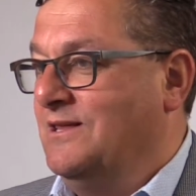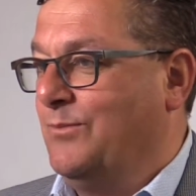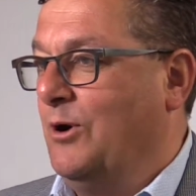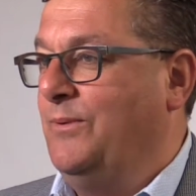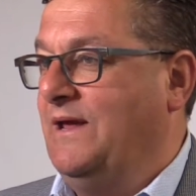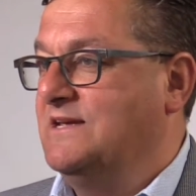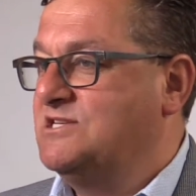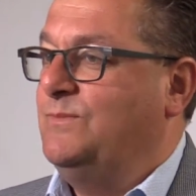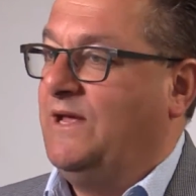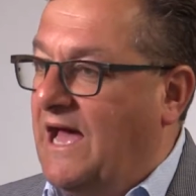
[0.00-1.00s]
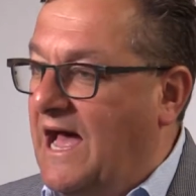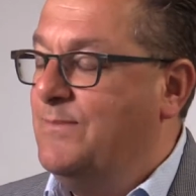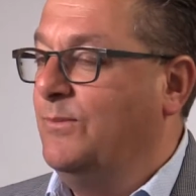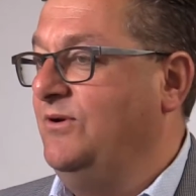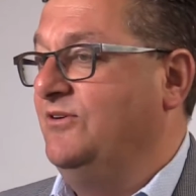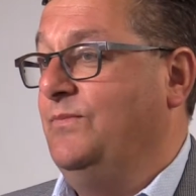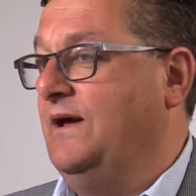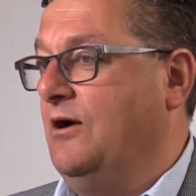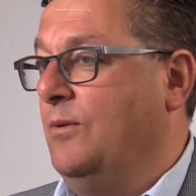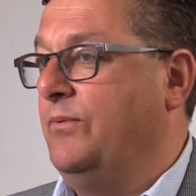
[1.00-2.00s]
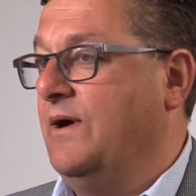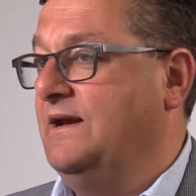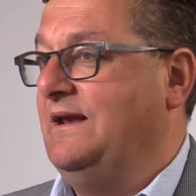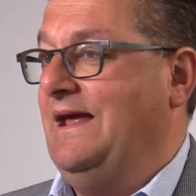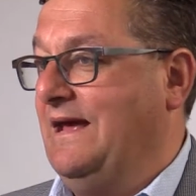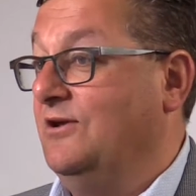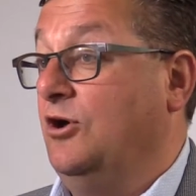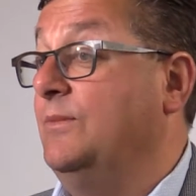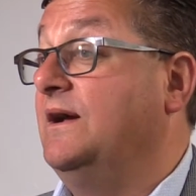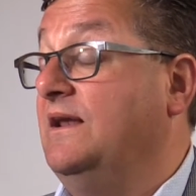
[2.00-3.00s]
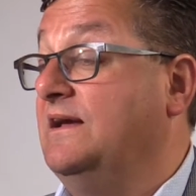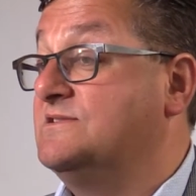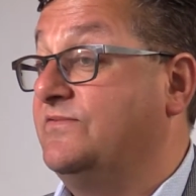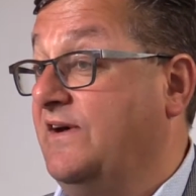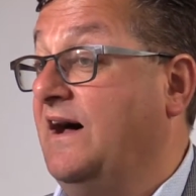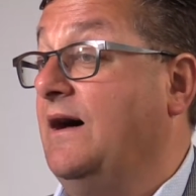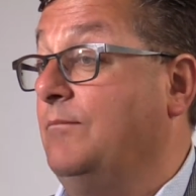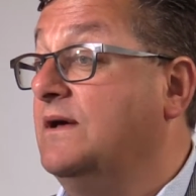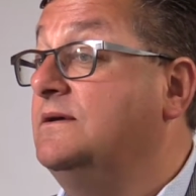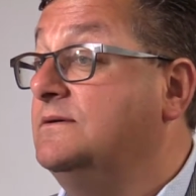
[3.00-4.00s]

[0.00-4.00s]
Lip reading: property has to be capable of being operated economically as a farm.